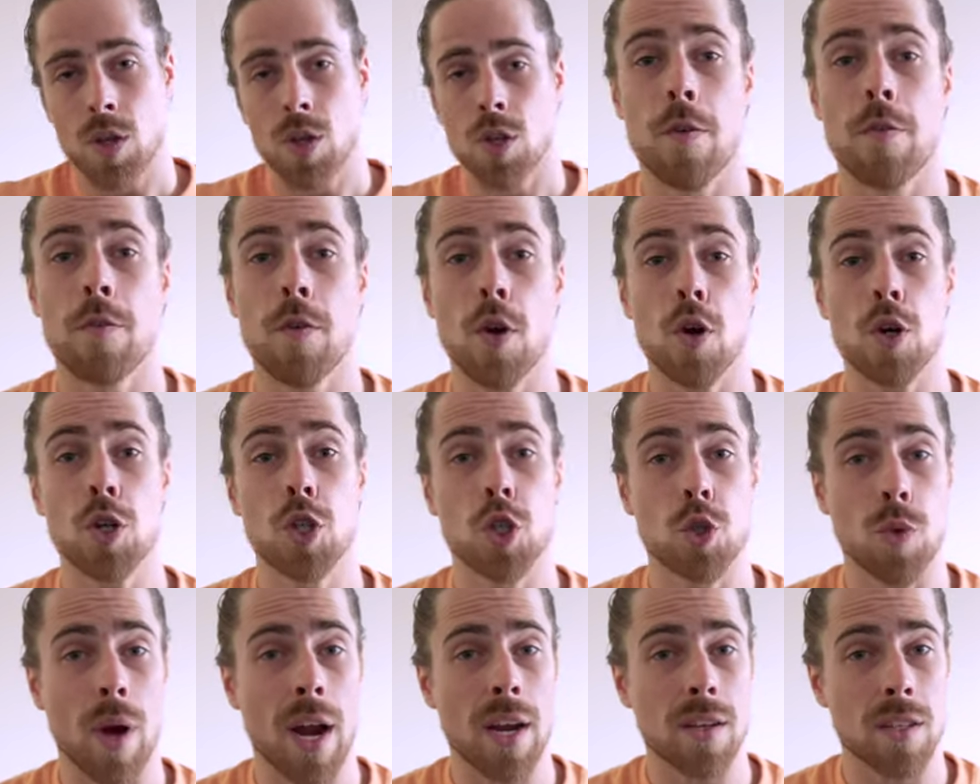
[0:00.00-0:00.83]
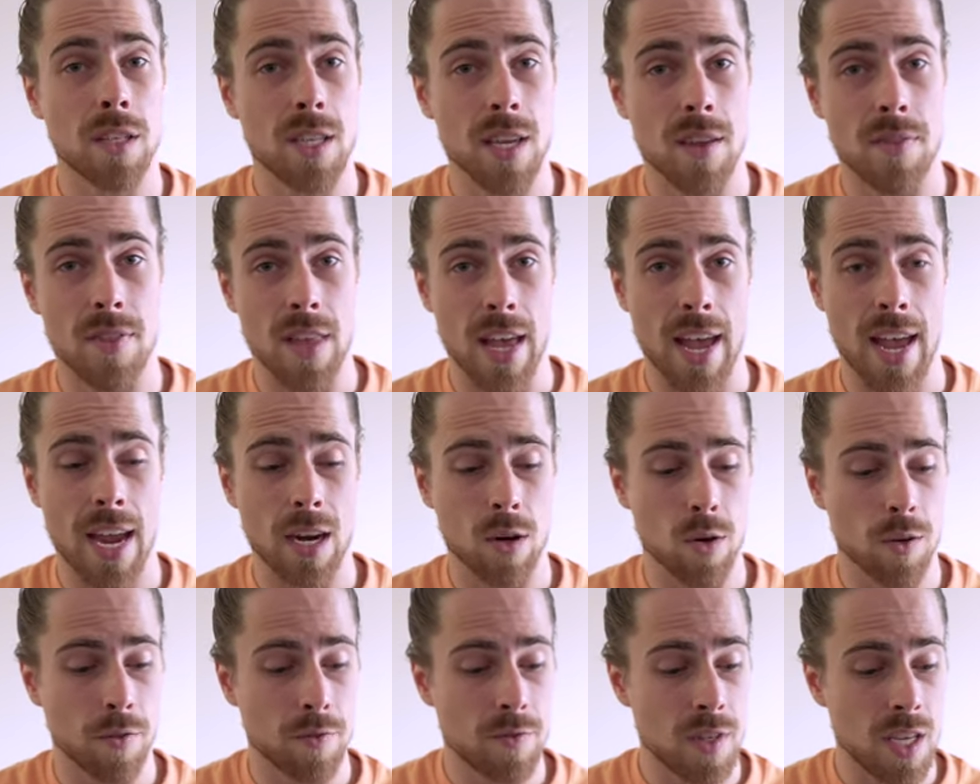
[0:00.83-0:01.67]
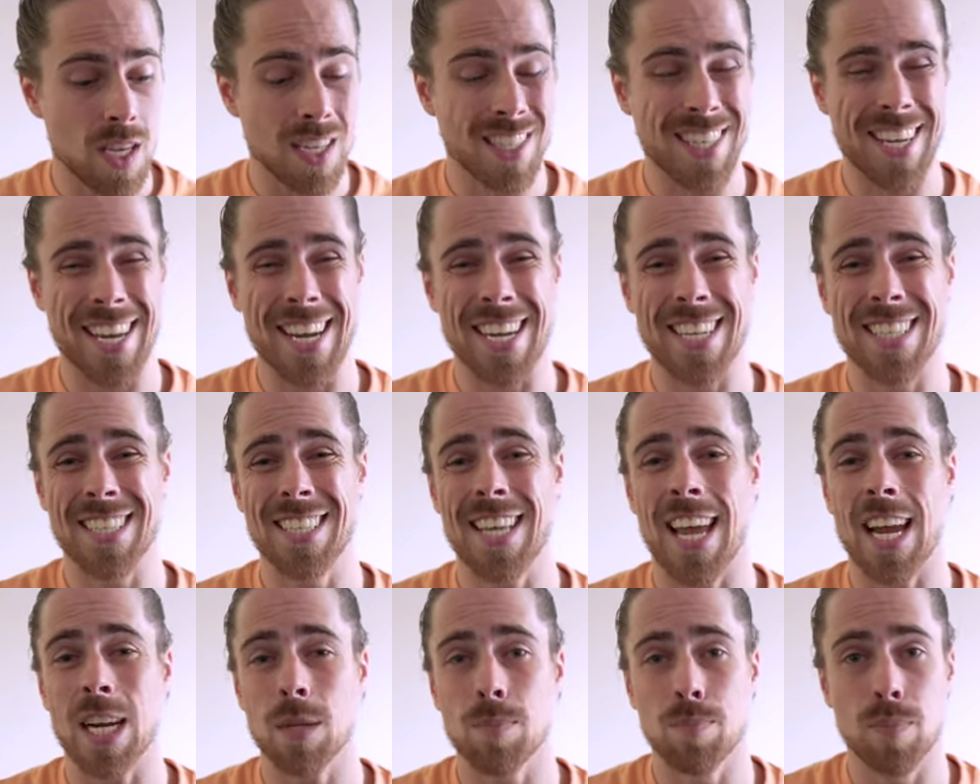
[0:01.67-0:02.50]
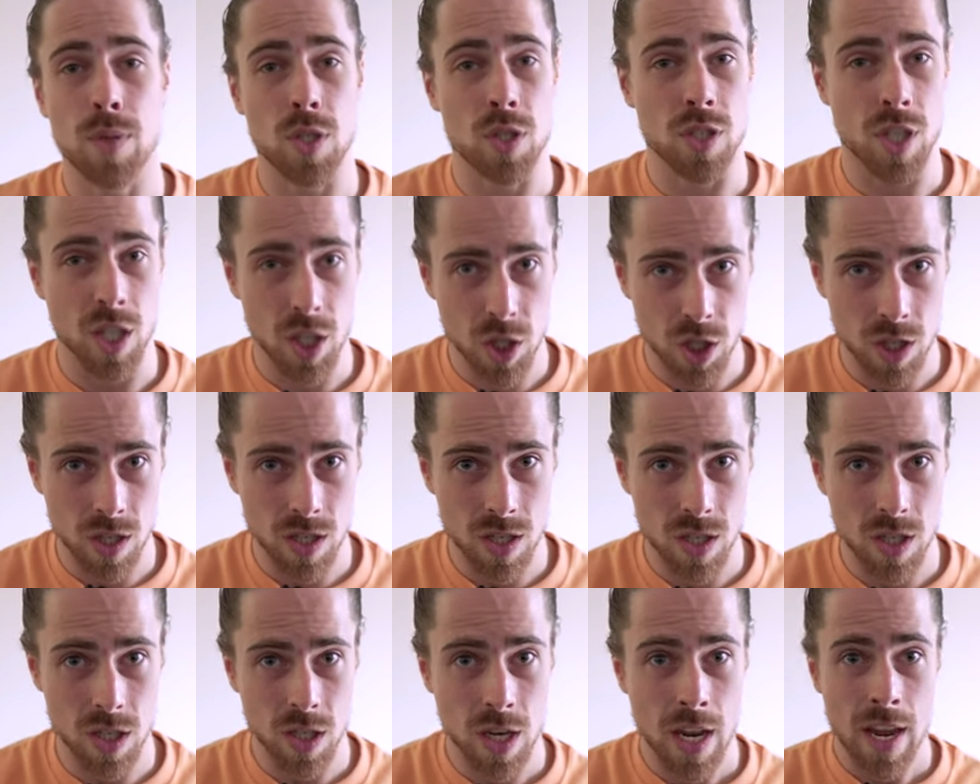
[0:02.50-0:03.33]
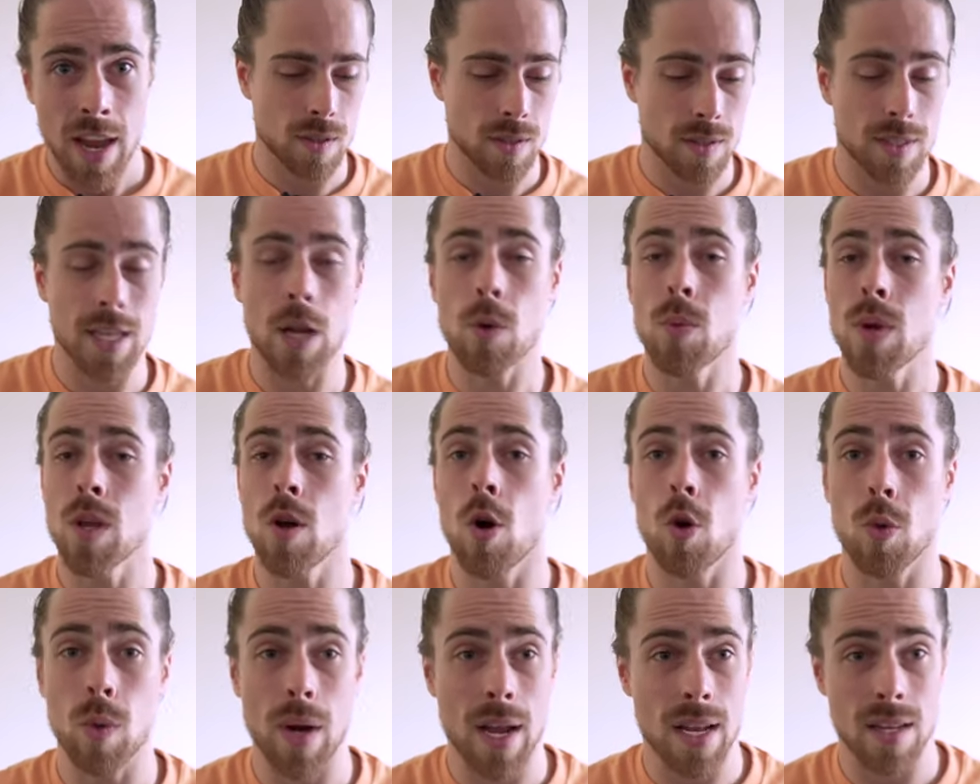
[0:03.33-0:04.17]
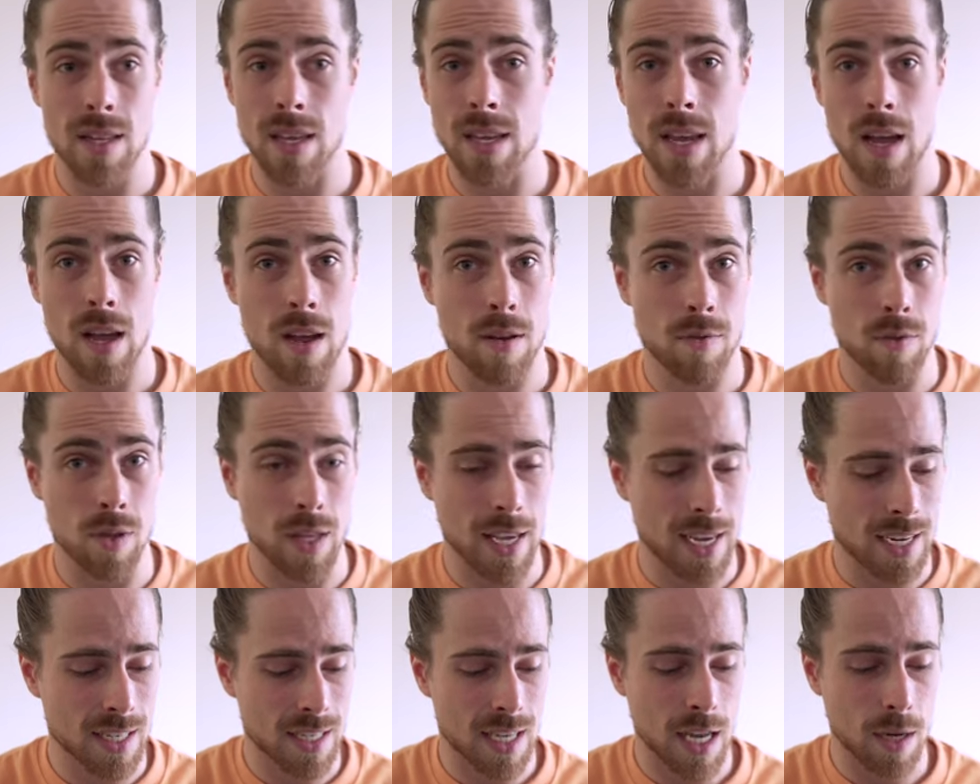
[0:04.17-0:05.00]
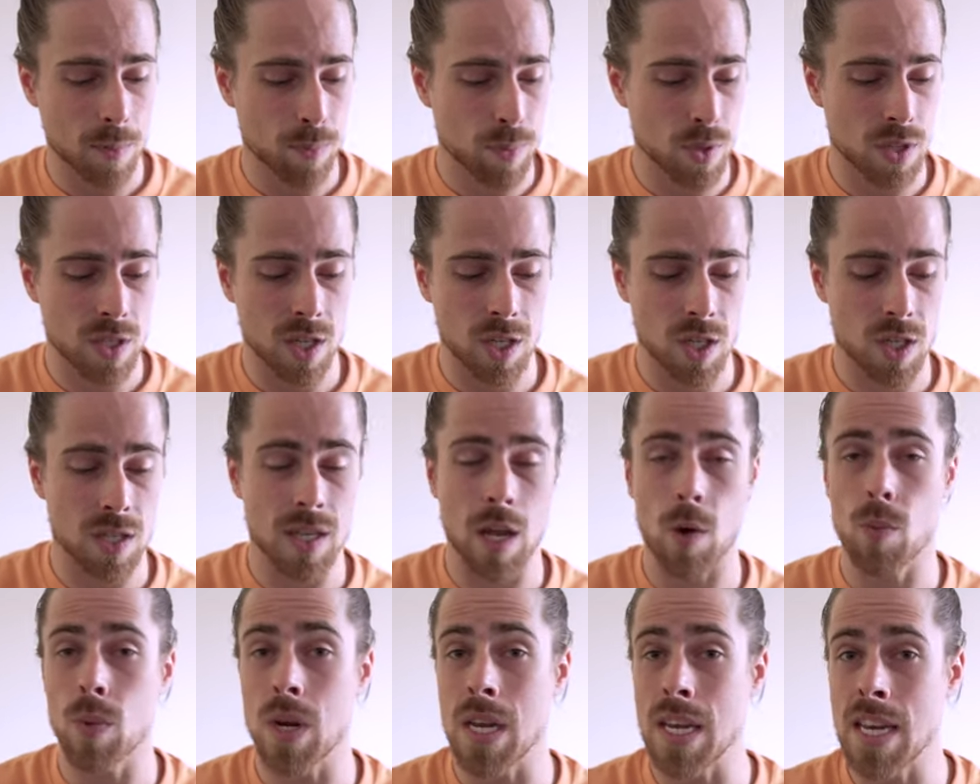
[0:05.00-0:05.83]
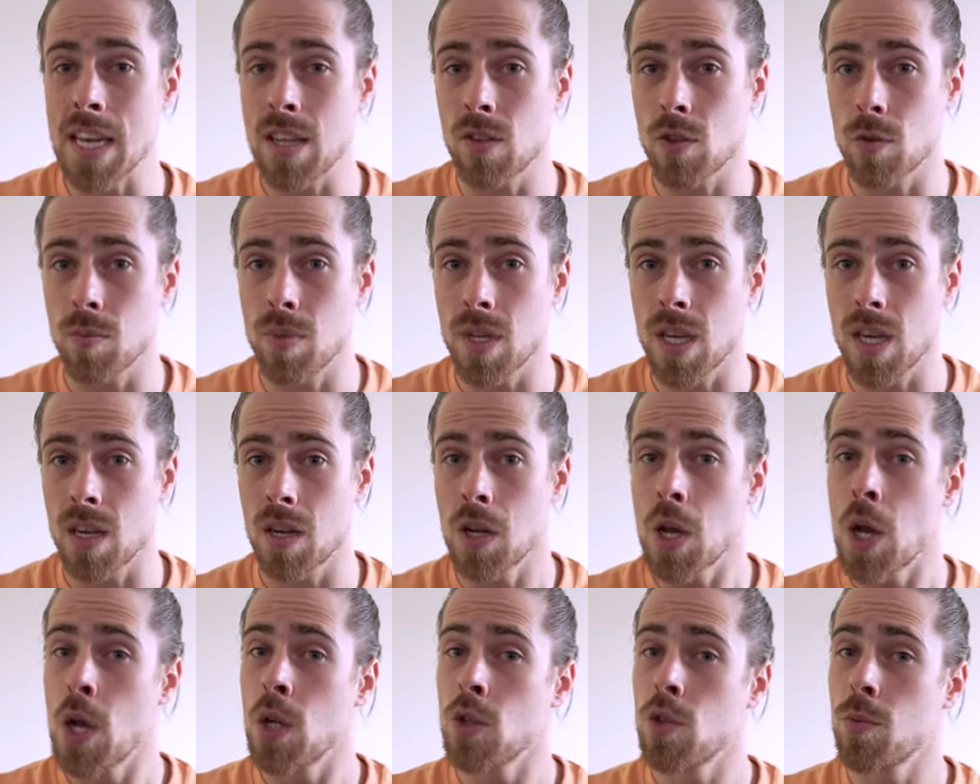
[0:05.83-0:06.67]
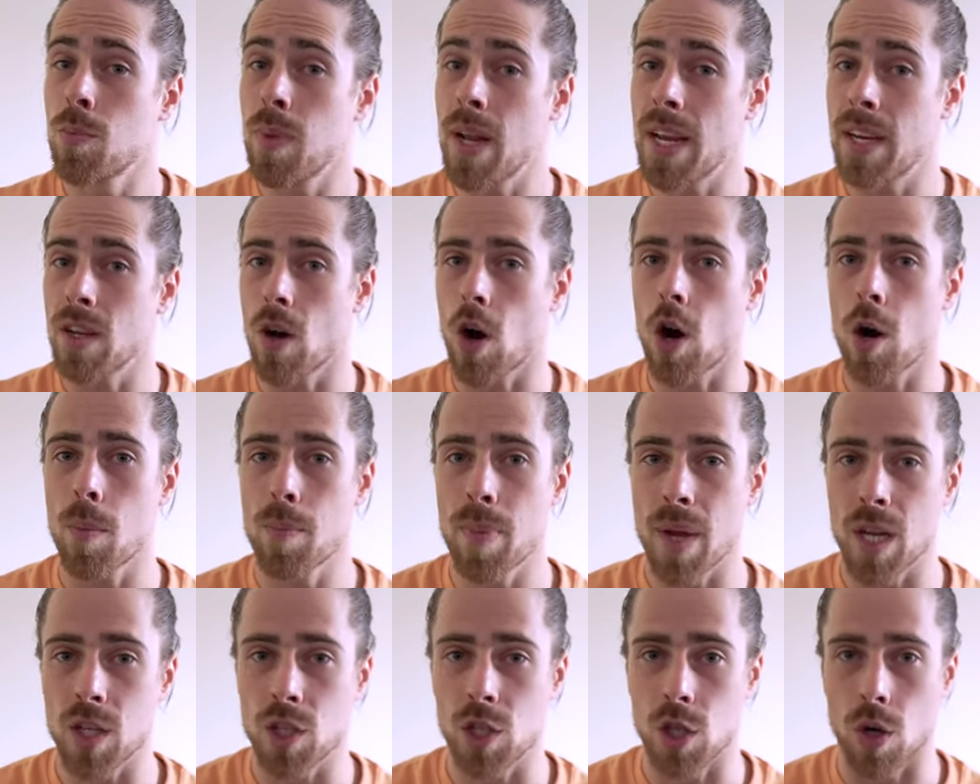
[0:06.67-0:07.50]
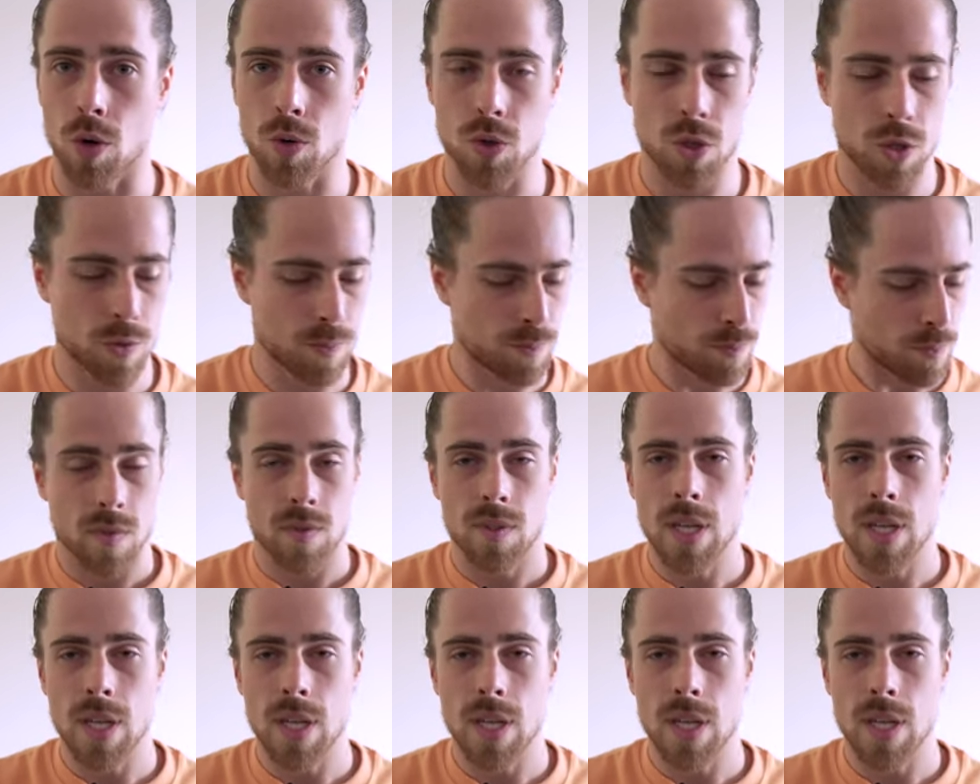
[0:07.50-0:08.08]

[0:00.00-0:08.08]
First try to get the hang of these exact positions, then we already have the exact position that we need to be in to play the arpeggios.